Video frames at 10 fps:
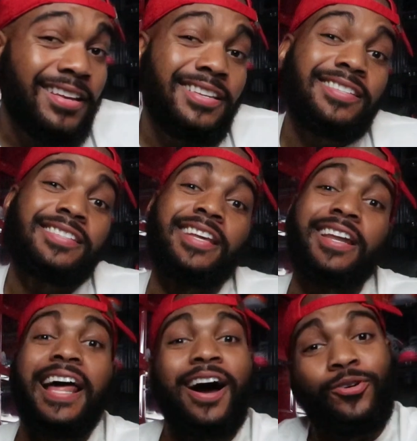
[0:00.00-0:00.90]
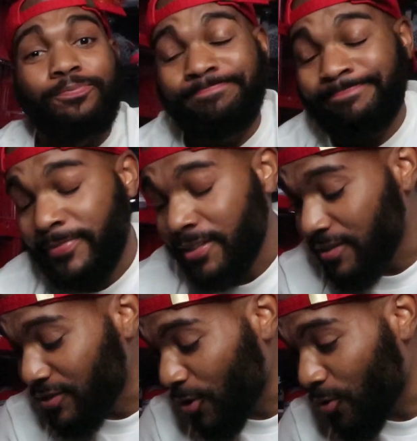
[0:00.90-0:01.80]
sellout.
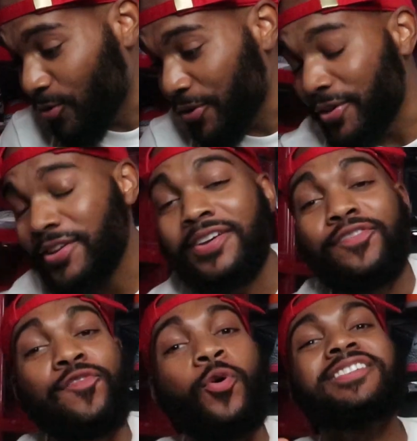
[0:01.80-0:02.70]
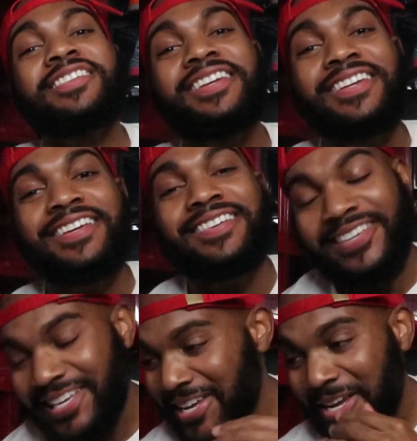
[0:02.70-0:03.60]
So fortunately,
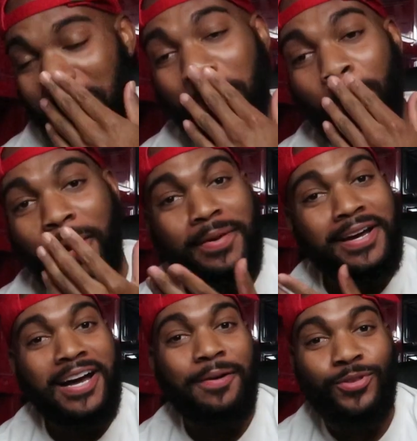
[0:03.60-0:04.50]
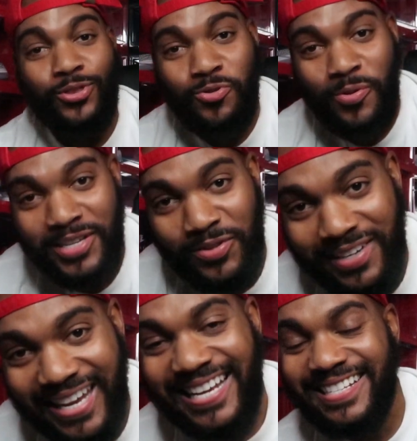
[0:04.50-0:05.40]
your boy been coming through as of
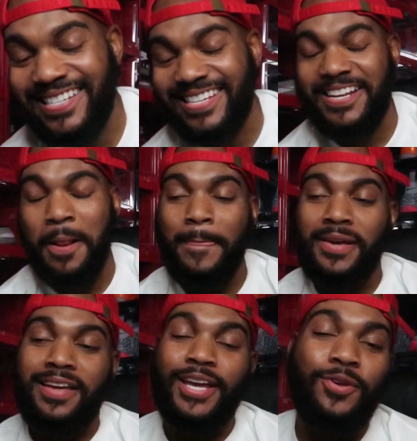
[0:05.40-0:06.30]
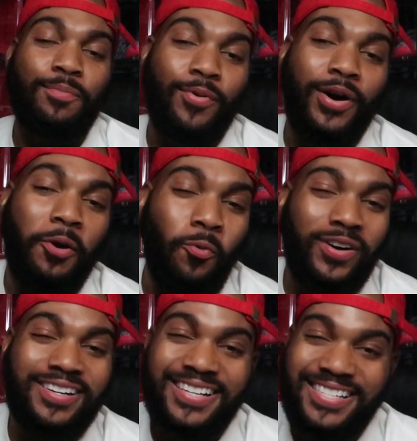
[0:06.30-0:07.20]
late, and your boy
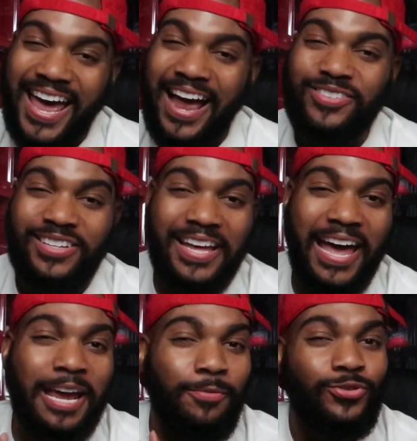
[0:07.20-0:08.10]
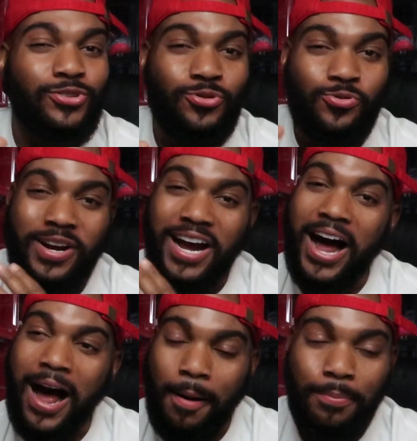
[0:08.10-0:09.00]
was actually able to
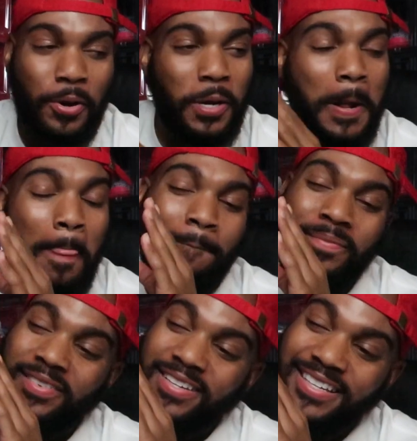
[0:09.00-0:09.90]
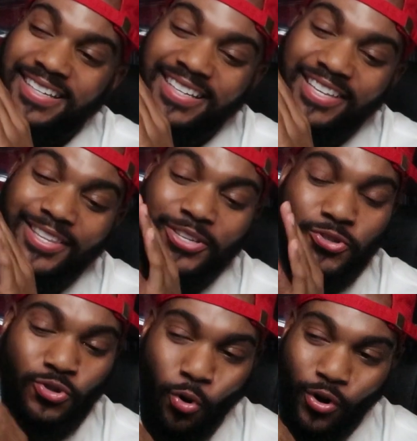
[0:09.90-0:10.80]
cop the
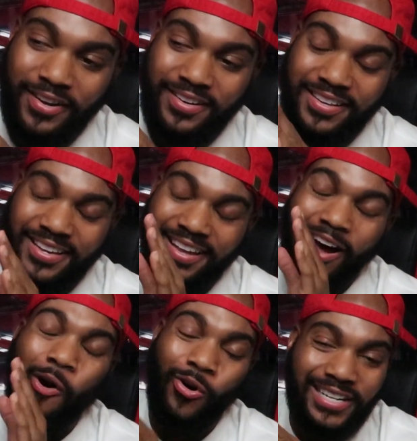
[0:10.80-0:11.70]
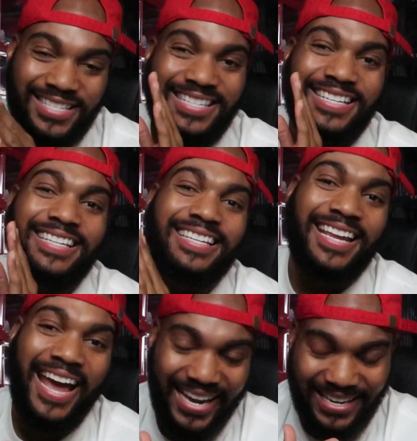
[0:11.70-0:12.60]
Jordan on
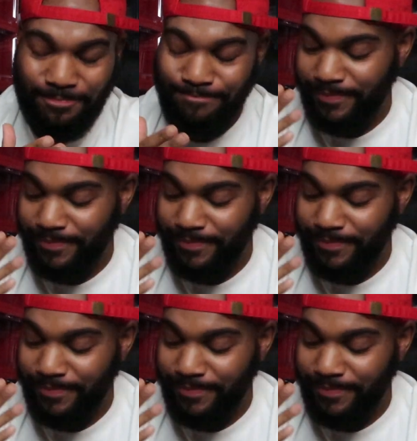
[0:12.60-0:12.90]
today.